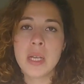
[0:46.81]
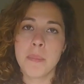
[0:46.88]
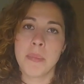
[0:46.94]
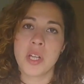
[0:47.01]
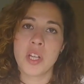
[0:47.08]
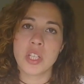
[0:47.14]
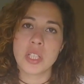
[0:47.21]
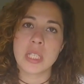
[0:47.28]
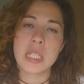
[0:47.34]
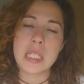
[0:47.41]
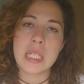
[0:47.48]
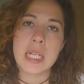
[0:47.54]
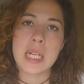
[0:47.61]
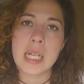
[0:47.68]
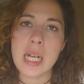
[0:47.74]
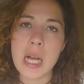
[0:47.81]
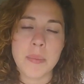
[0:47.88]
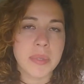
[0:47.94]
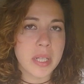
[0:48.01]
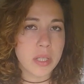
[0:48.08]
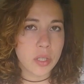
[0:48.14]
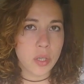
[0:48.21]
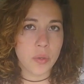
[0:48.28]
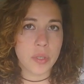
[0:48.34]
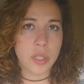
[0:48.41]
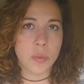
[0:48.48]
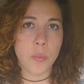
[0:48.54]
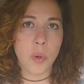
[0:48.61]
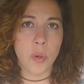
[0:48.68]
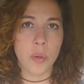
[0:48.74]
Because these little cups are so
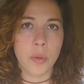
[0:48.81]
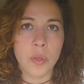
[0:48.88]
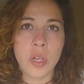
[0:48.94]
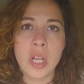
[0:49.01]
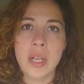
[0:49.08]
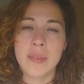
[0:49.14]
small,